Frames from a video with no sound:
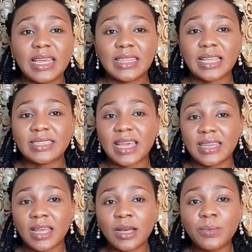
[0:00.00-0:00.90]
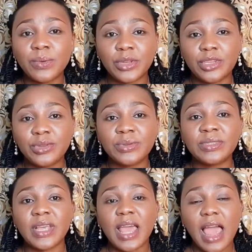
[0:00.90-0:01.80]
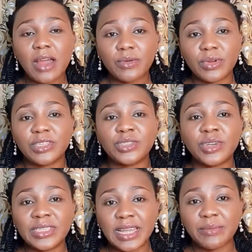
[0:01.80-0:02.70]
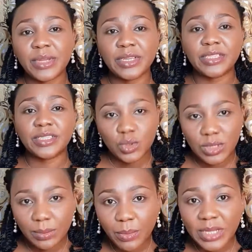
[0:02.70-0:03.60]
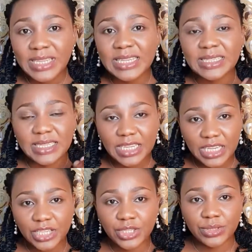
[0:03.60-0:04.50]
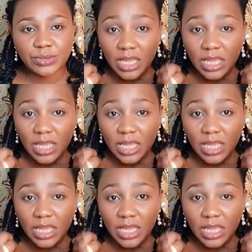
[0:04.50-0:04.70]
that can help reduce and restore damage to the body's issue.